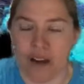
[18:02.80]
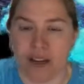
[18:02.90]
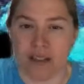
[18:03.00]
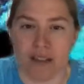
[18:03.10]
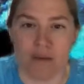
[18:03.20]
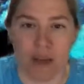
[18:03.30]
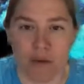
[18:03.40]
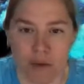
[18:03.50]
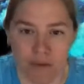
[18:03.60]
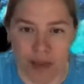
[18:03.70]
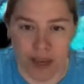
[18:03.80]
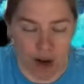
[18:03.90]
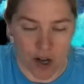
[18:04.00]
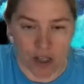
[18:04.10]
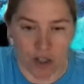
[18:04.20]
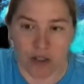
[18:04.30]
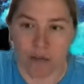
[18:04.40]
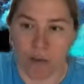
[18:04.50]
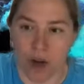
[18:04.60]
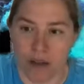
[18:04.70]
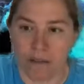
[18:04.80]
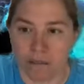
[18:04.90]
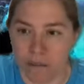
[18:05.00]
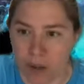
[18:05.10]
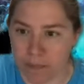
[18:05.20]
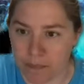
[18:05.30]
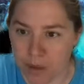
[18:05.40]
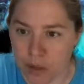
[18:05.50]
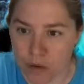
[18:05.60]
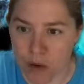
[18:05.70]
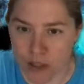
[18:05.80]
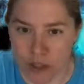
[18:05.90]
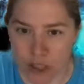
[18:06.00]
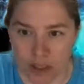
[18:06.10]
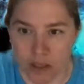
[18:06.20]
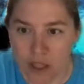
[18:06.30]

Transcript: is, if they would fit on just one. But good question.